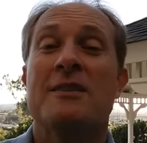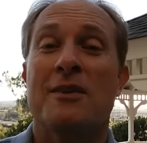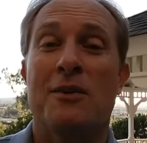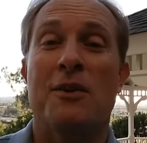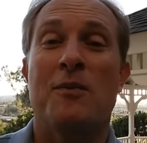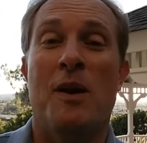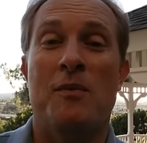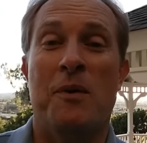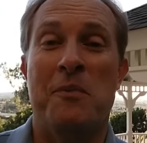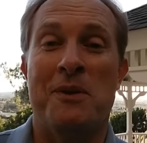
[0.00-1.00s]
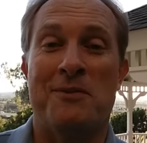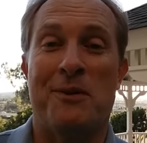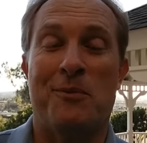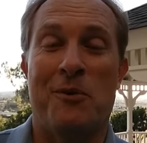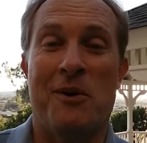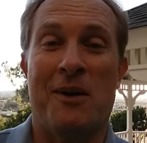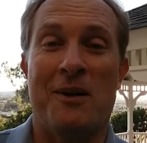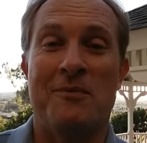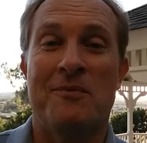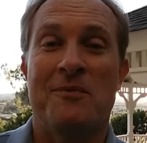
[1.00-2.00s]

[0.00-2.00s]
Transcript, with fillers: to learn about my mentoring program.